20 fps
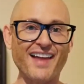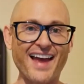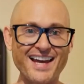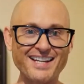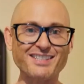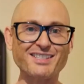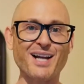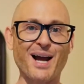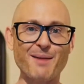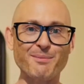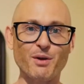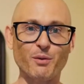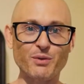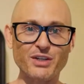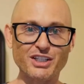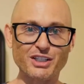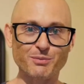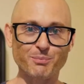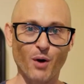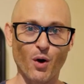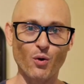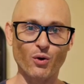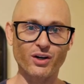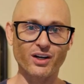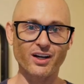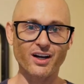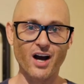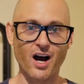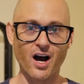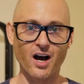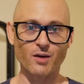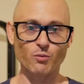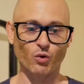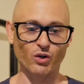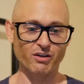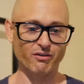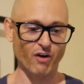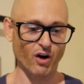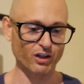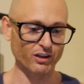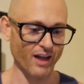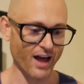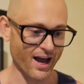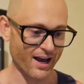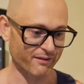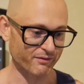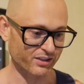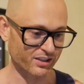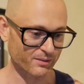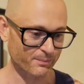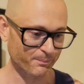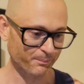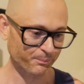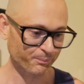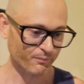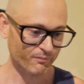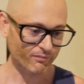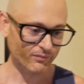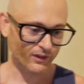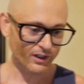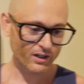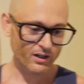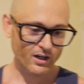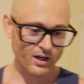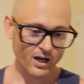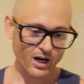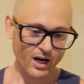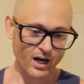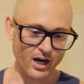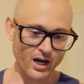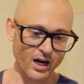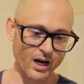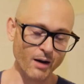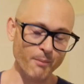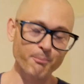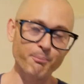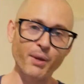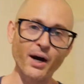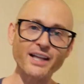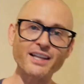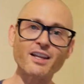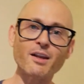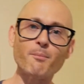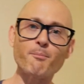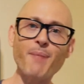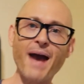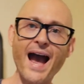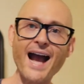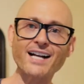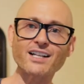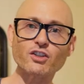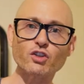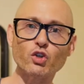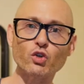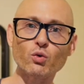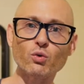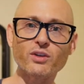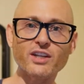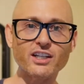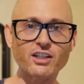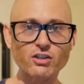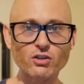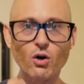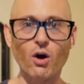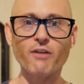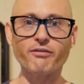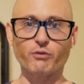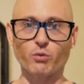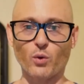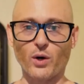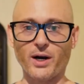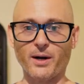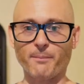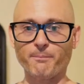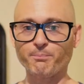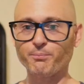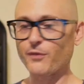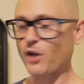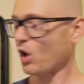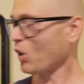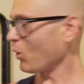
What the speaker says: the last time that we spoke on one of our lives. But back to the software.